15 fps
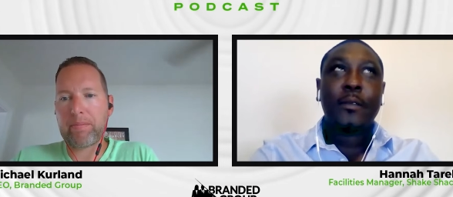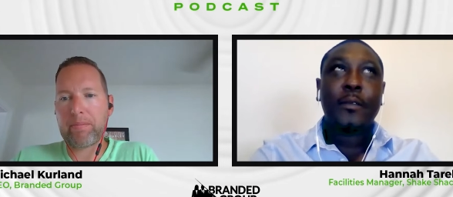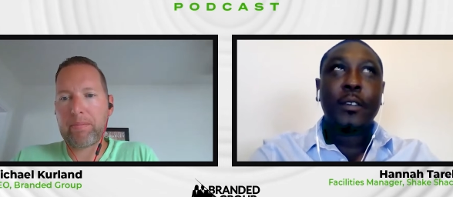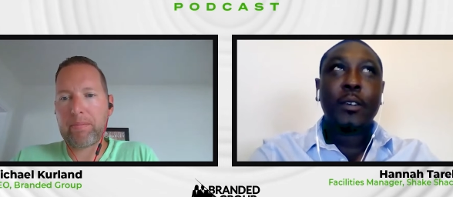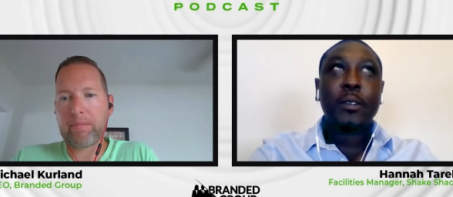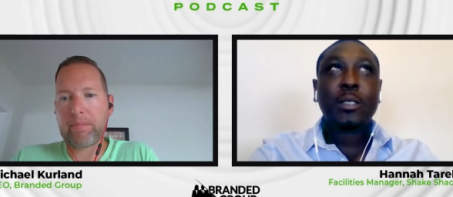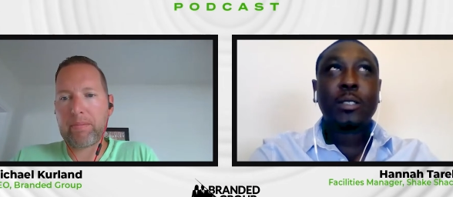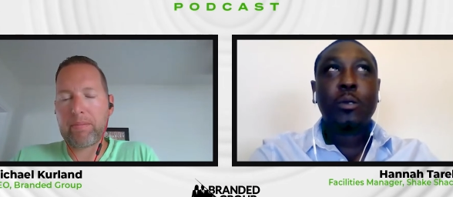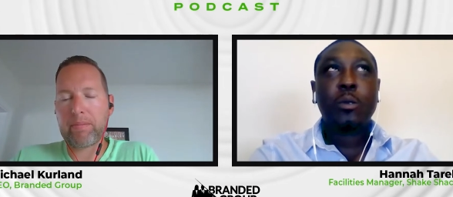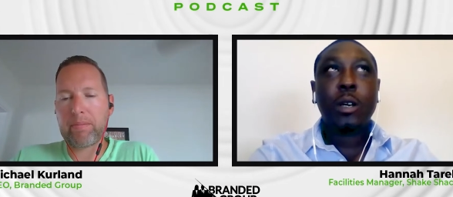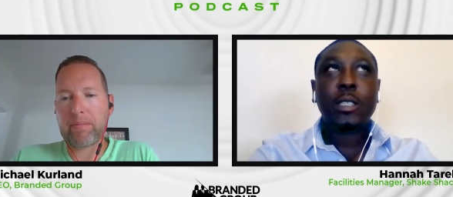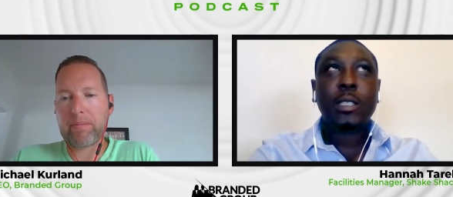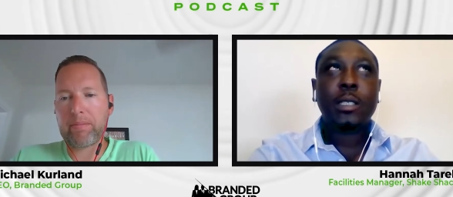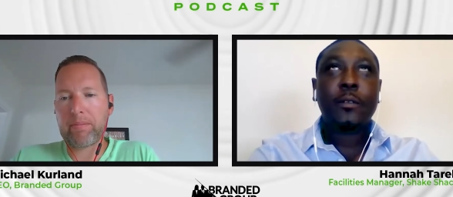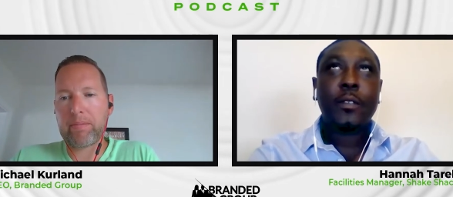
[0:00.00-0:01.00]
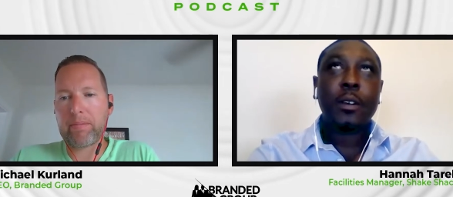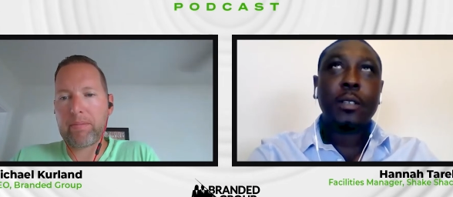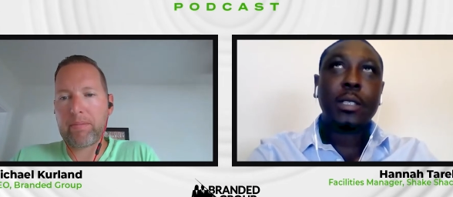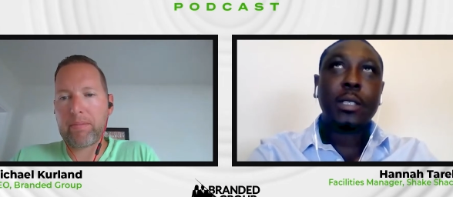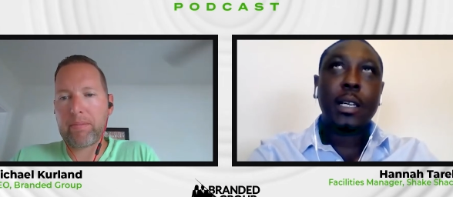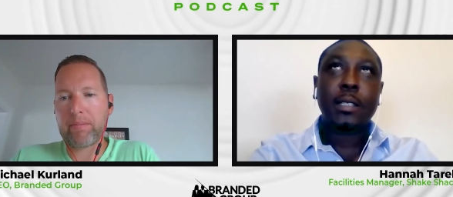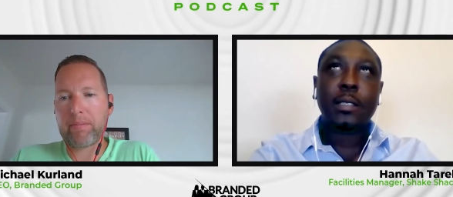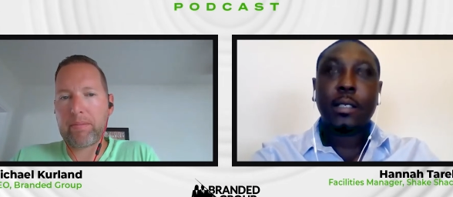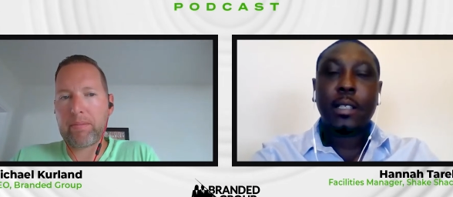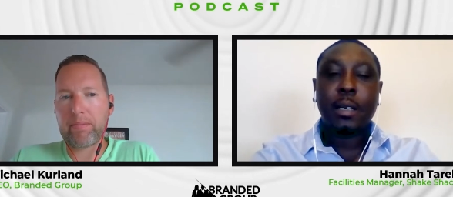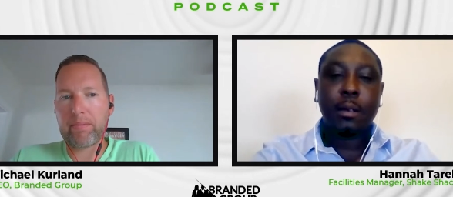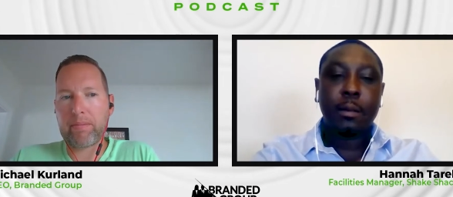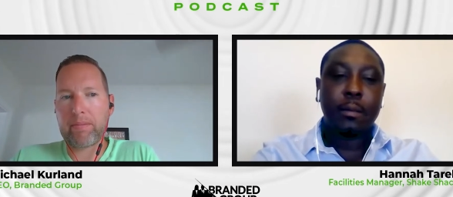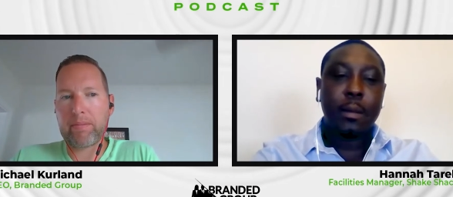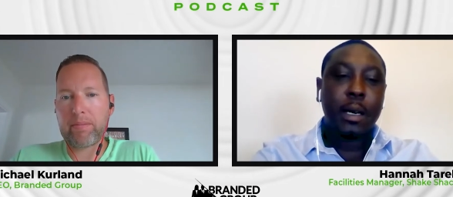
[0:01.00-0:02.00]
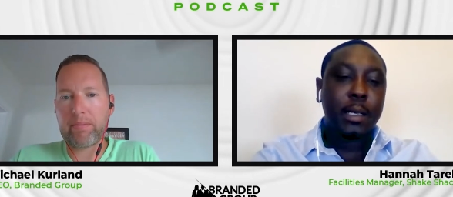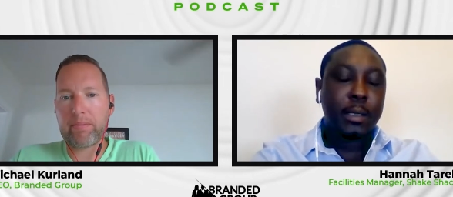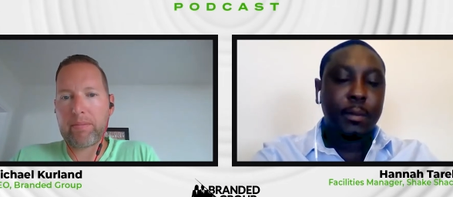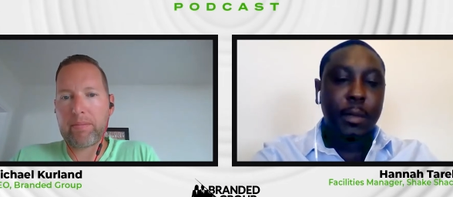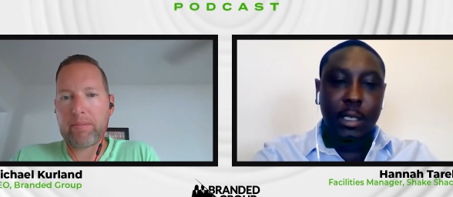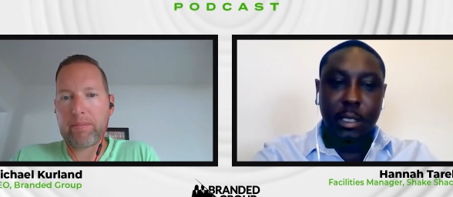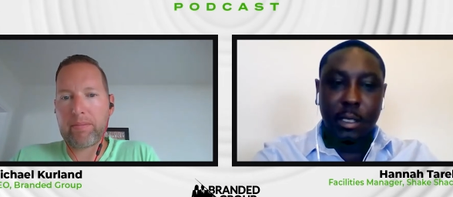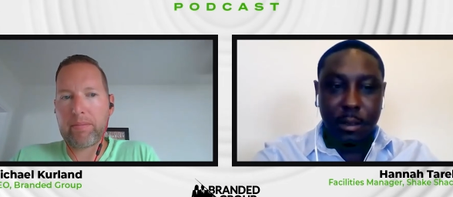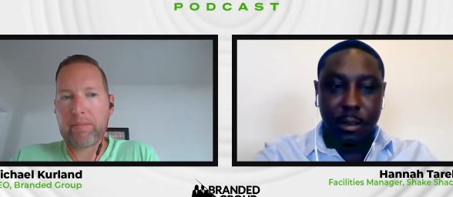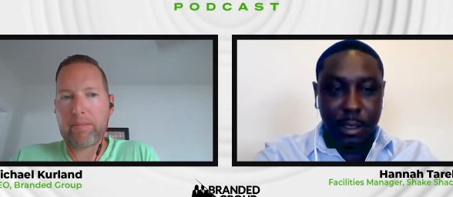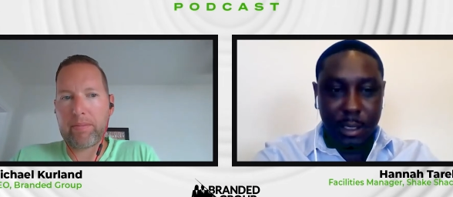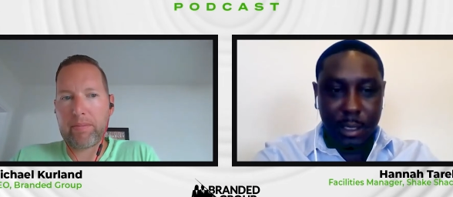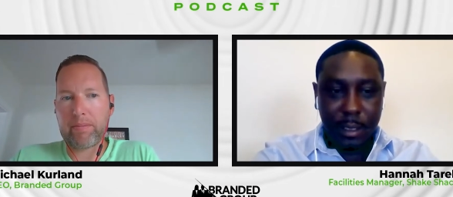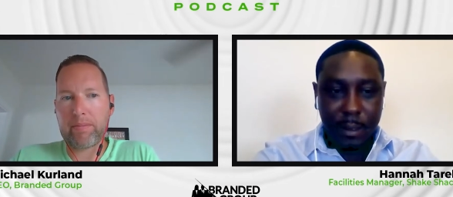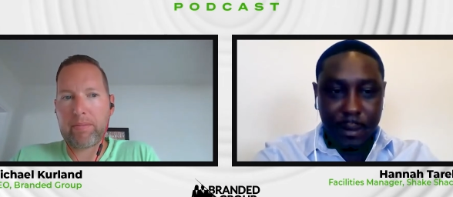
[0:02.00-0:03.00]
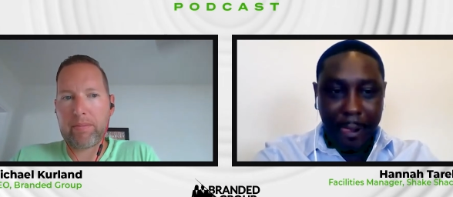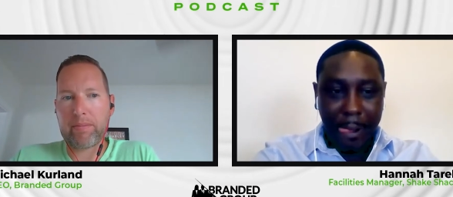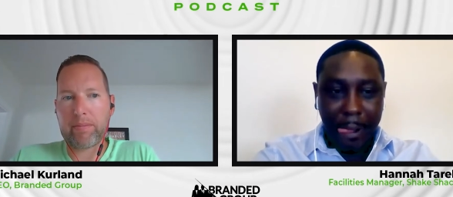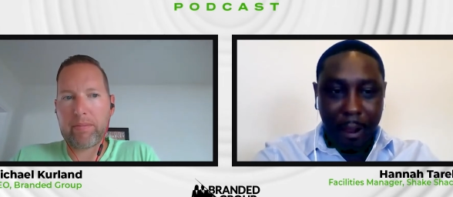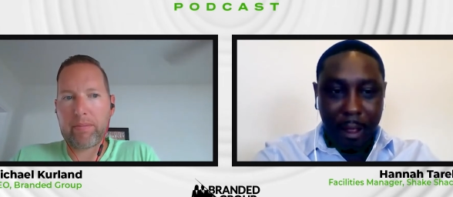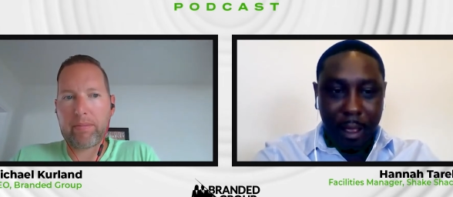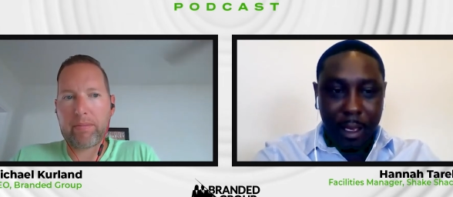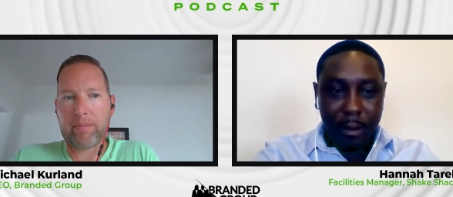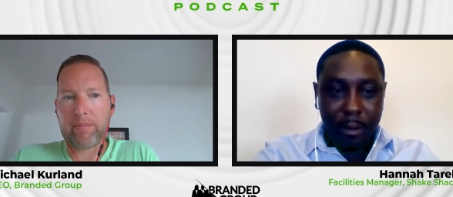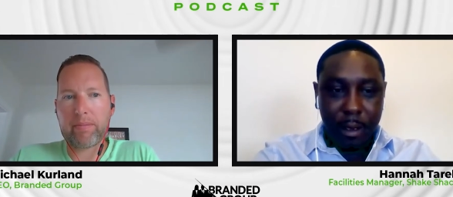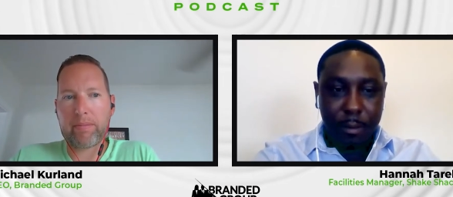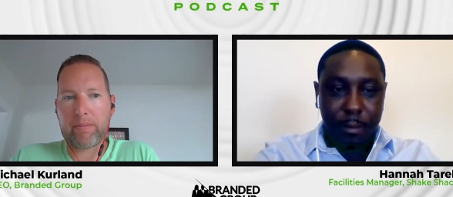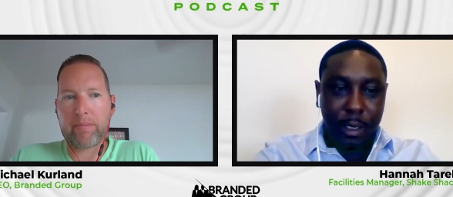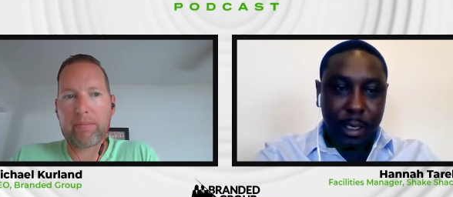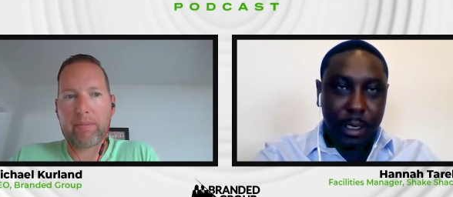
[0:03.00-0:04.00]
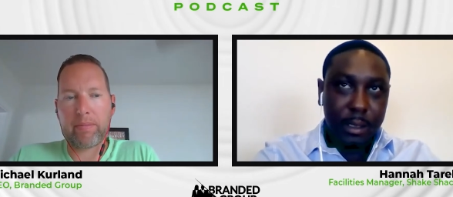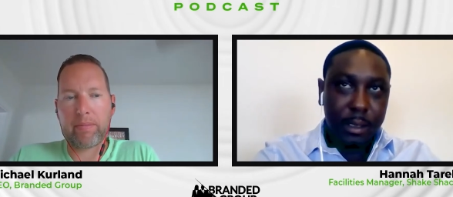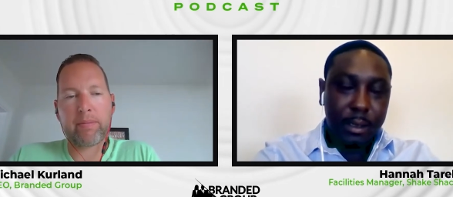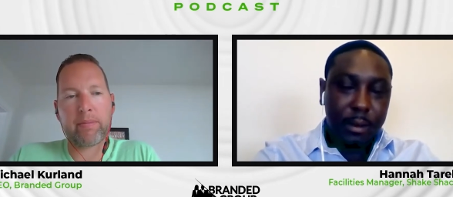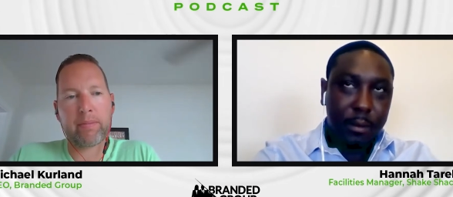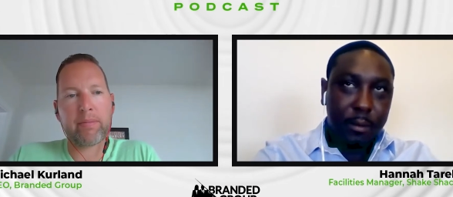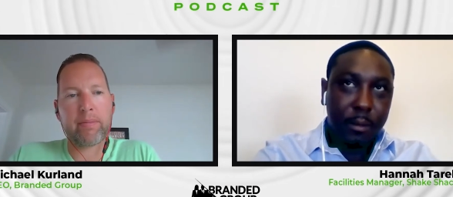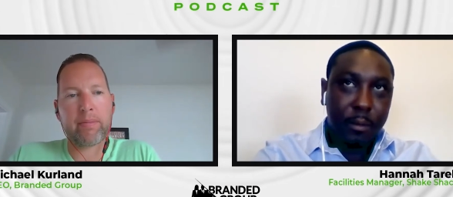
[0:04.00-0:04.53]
Speaker 1: First answer that comes to mind is my children, right? Because